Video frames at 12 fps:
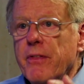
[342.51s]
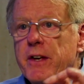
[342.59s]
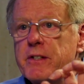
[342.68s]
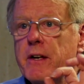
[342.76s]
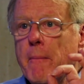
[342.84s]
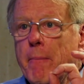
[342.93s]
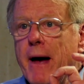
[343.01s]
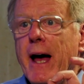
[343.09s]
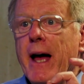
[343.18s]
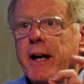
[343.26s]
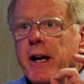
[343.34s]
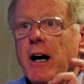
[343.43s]
this
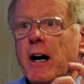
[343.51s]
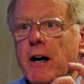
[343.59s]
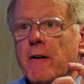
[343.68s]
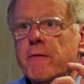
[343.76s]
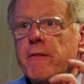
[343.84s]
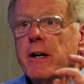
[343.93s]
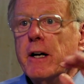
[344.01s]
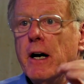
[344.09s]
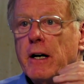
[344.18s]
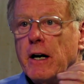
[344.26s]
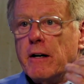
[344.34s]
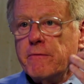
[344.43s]
bag of
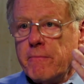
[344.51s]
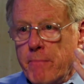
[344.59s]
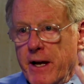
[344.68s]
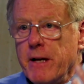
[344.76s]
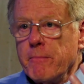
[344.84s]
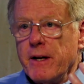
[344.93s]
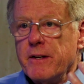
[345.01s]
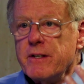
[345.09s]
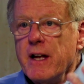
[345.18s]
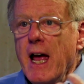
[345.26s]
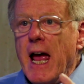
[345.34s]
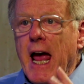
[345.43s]
of pigment.